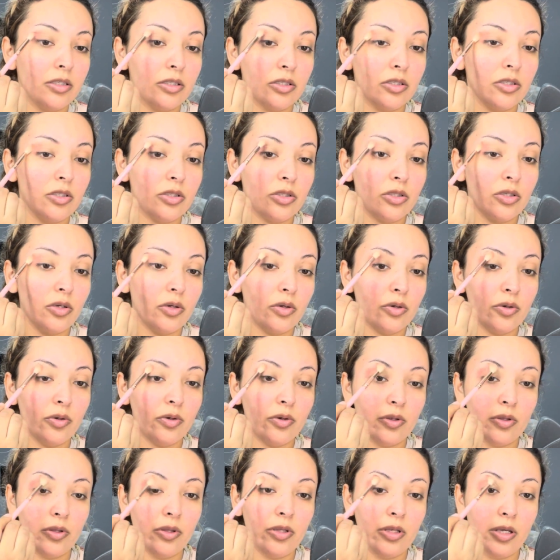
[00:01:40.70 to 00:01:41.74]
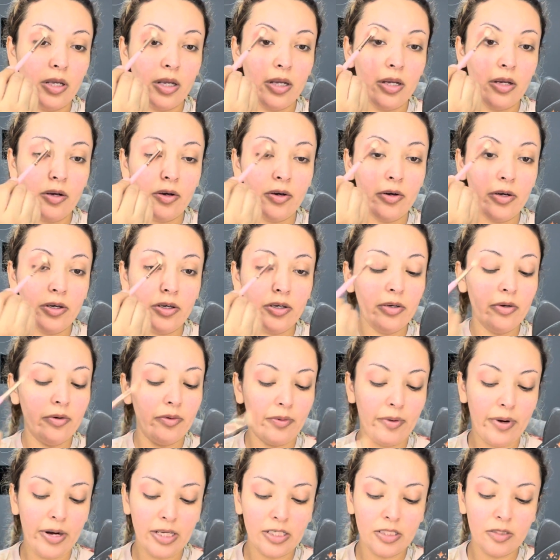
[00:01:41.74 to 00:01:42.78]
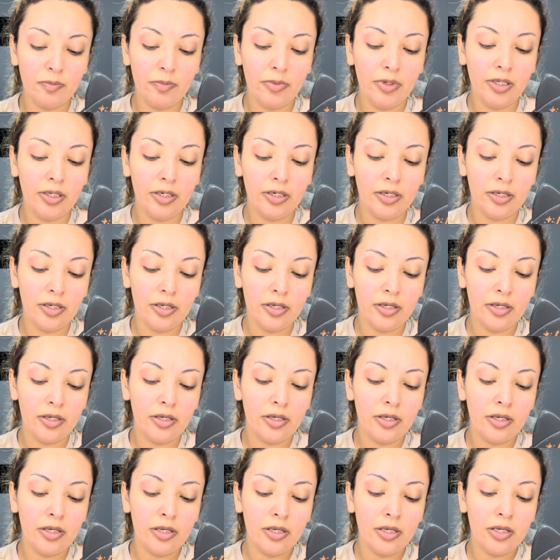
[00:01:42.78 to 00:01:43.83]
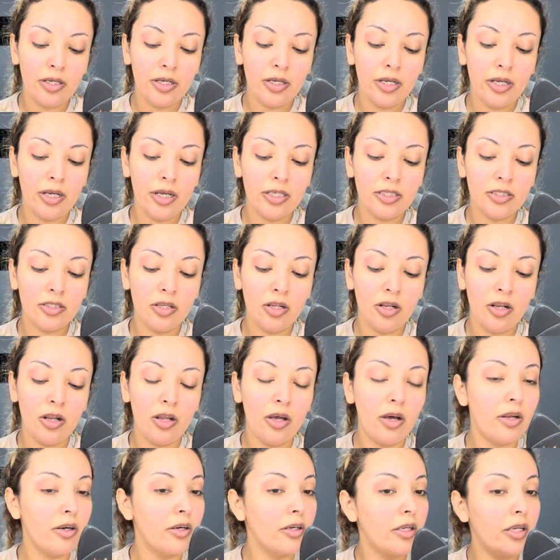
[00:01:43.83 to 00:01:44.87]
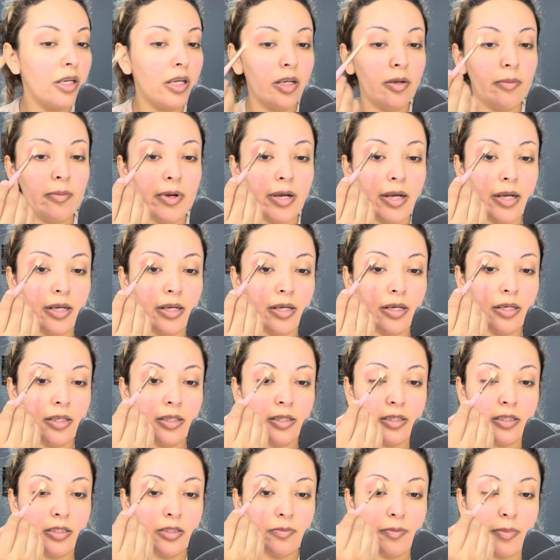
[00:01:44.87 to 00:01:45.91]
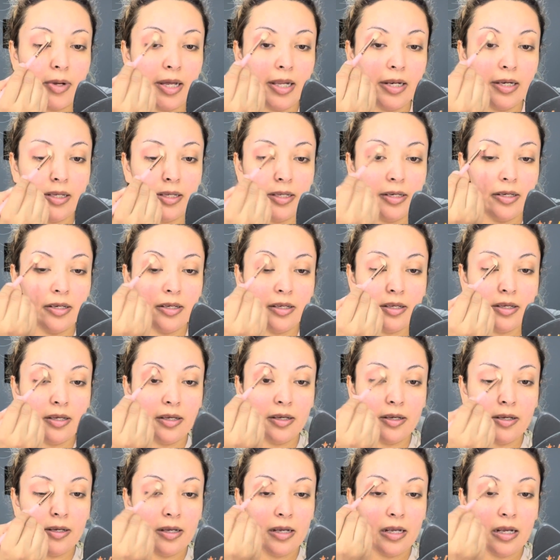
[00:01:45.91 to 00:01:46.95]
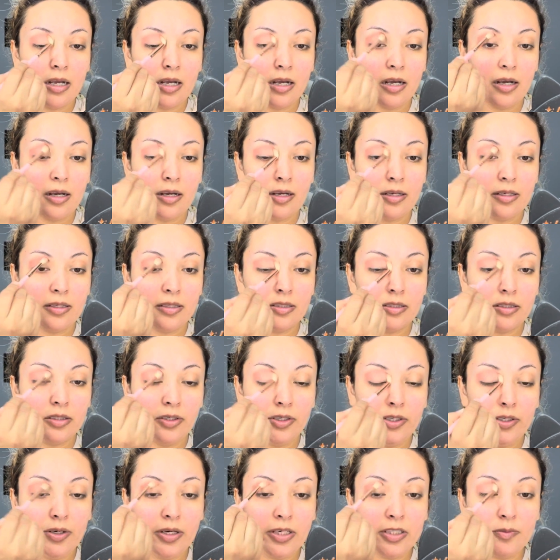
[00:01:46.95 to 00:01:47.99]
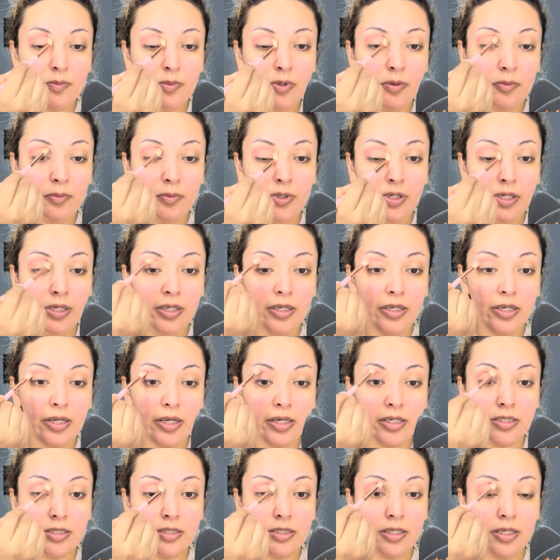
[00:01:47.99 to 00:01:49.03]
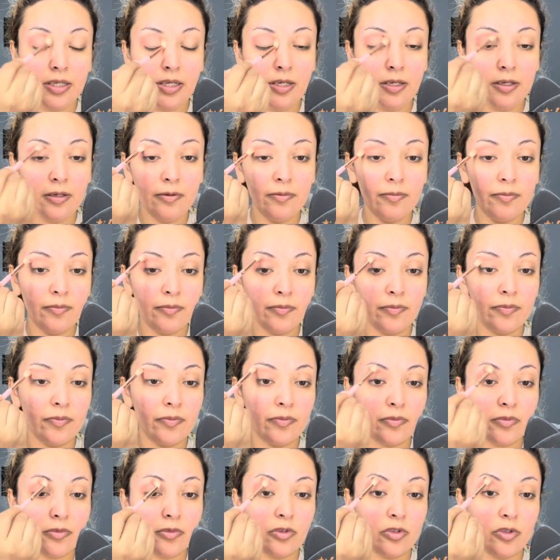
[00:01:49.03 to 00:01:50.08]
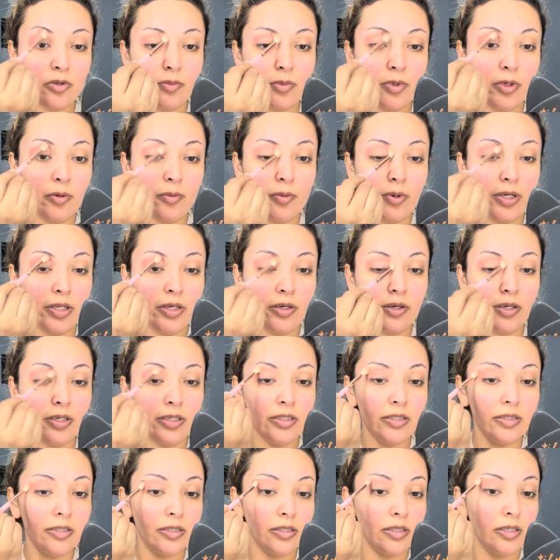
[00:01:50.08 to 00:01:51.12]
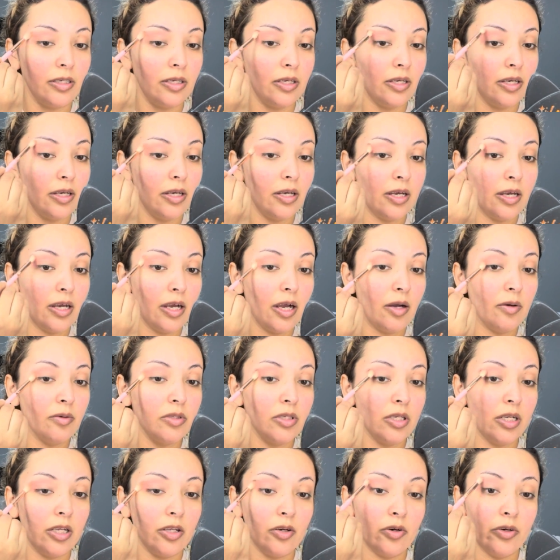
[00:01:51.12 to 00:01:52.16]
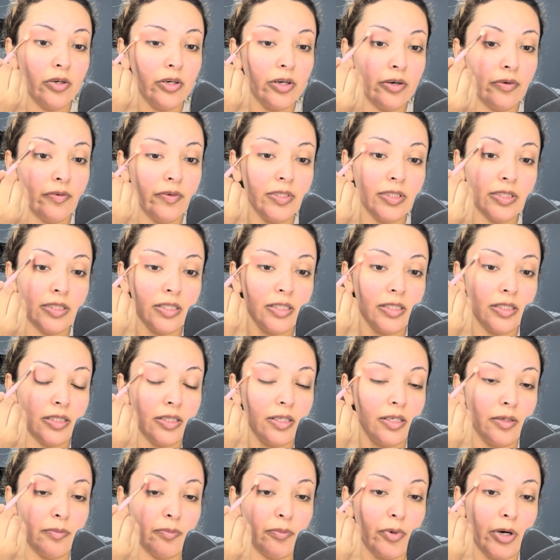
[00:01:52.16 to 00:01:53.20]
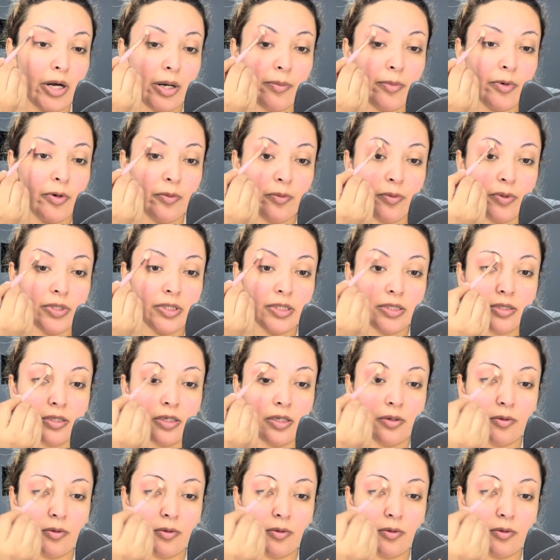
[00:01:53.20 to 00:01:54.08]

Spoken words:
So they are grasping. It has a lot of kickback, this palette. They're grasping really nicely, to be quite honest. I was a little nervous because the primer was